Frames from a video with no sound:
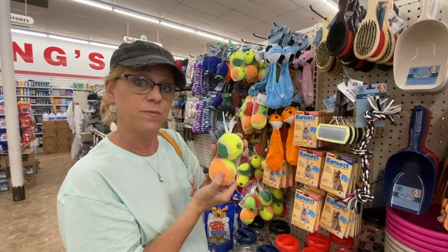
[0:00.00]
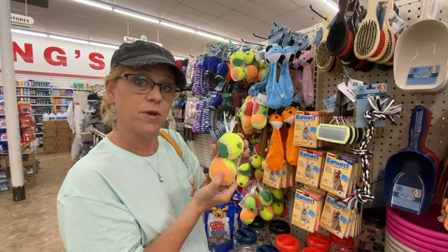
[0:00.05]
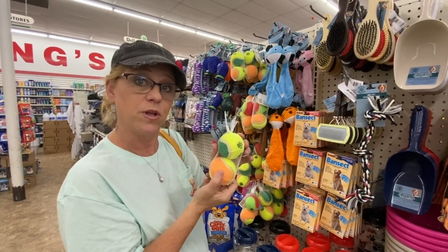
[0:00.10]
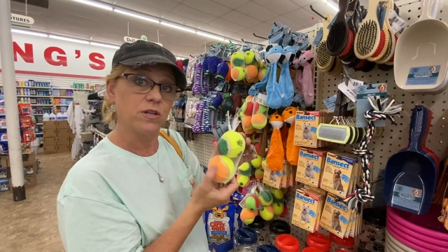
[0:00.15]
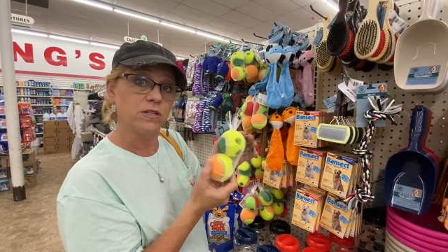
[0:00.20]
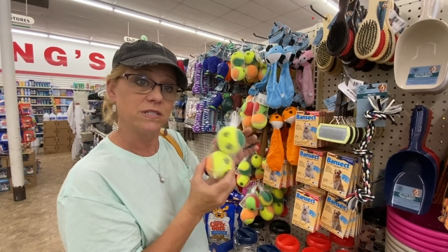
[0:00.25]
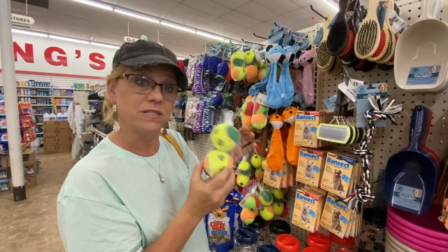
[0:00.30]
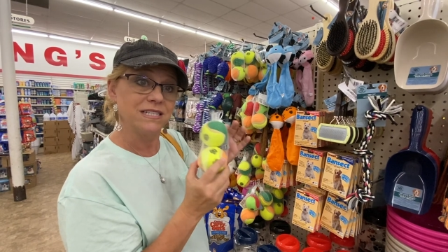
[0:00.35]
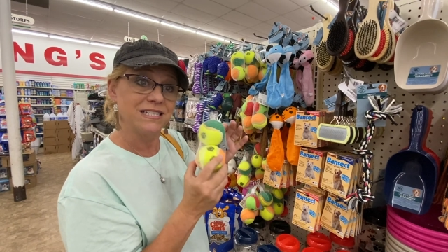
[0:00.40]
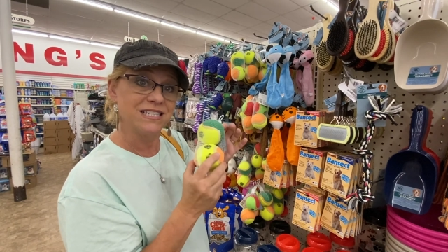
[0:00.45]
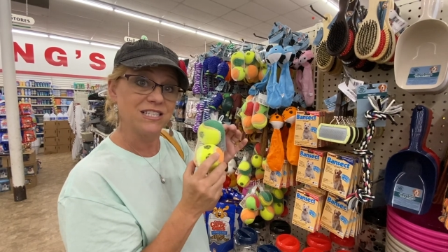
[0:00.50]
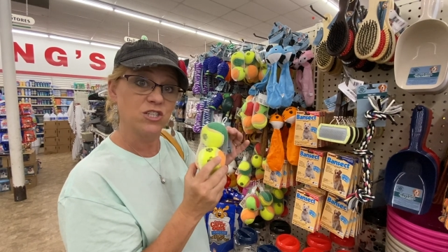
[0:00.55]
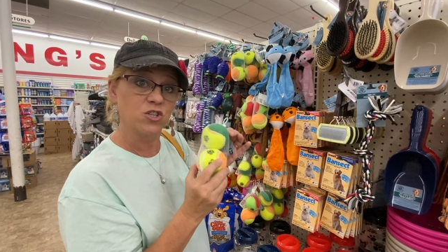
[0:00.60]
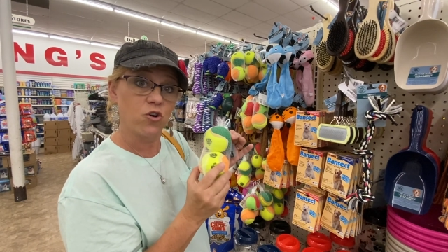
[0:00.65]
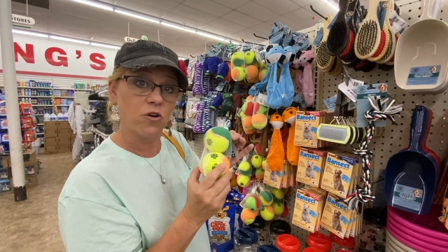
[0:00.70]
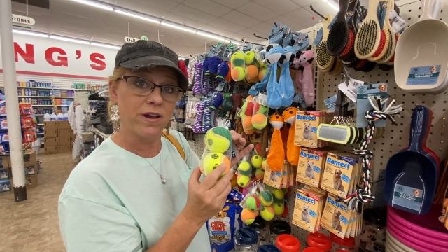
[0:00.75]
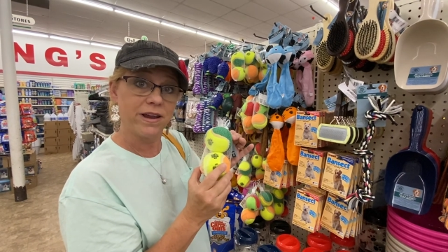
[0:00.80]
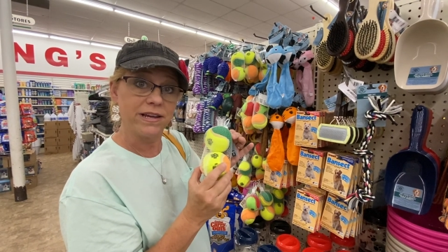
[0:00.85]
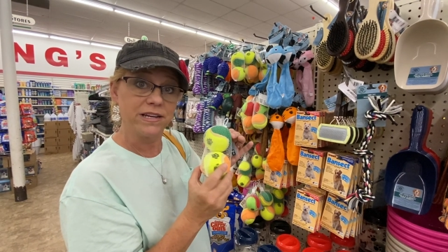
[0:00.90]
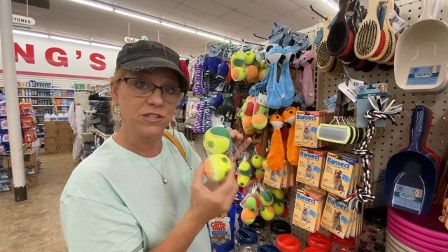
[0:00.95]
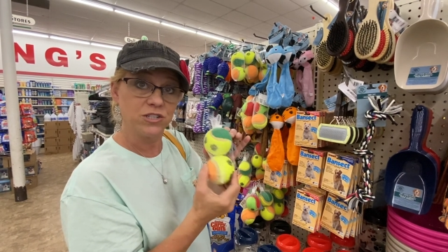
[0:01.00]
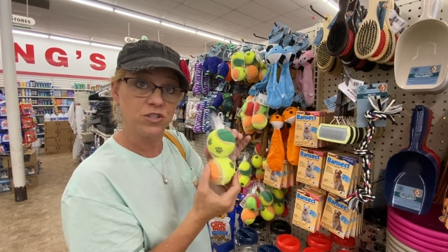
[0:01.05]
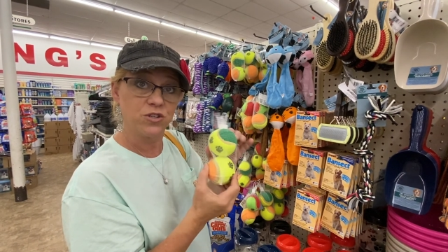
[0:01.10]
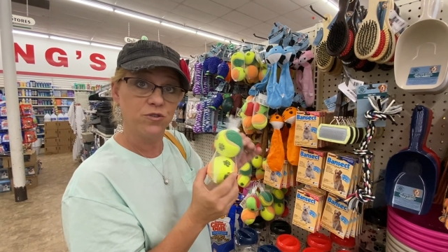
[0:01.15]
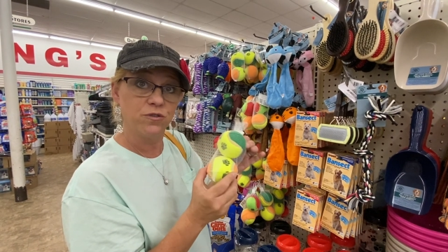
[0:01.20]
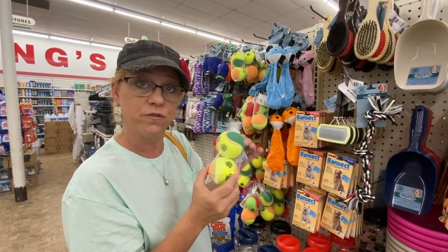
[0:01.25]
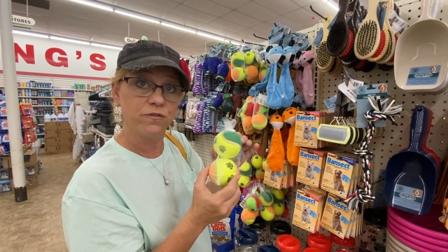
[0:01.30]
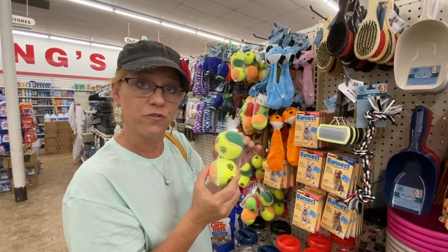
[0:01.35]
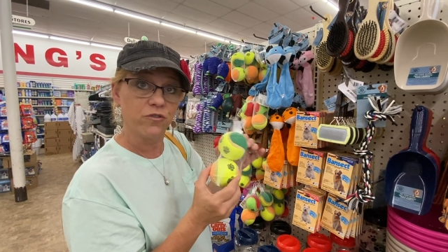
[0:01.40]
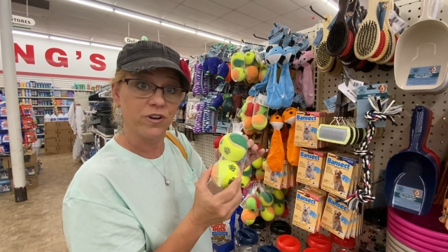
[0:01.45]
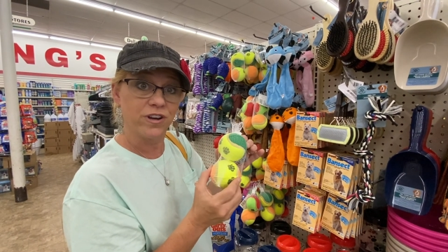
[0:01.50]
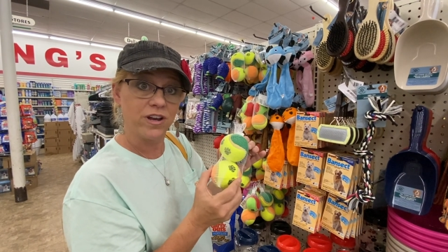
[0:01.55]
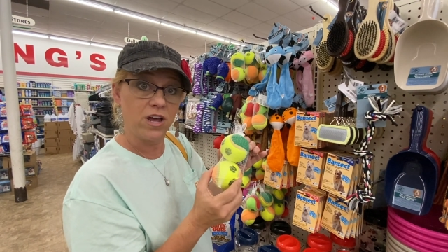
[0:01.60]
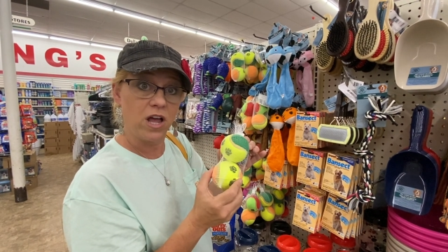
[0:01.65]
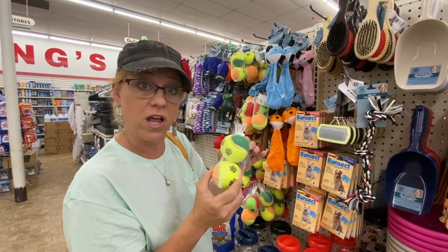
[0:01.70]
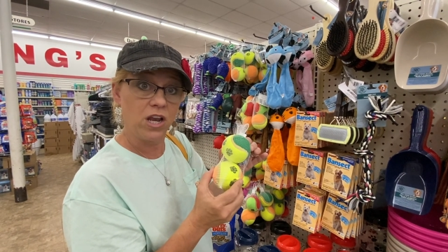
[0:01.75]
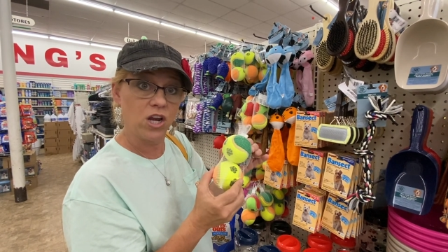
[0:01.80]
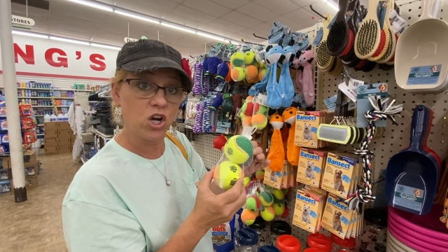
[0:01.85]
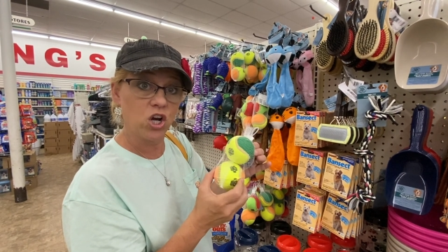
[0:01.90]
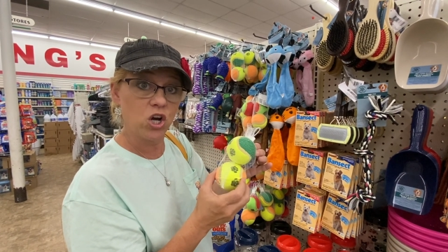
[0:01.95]
balls, this is great, 2 for
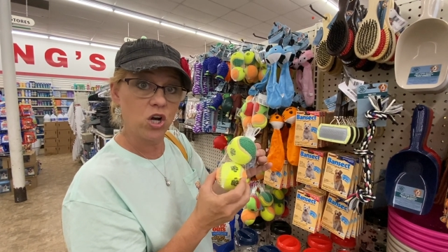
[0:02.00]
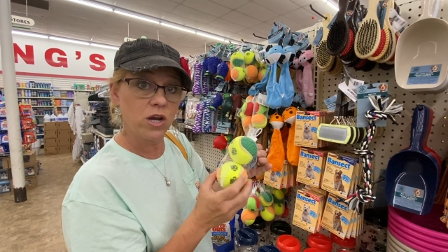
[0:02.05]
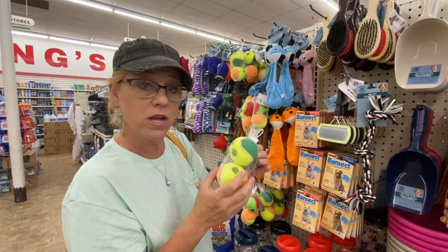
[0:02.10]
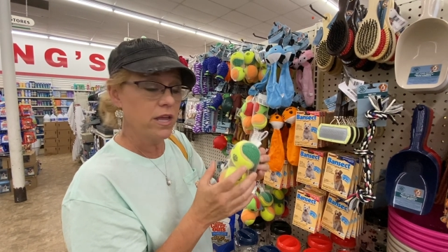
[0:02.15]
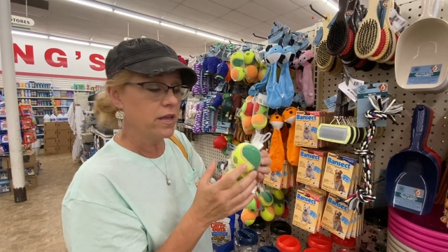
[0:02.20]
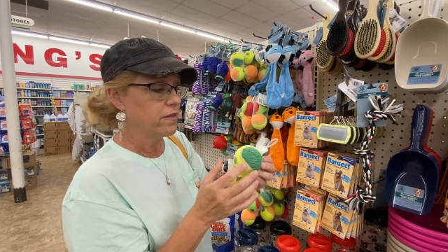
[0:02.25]
$1.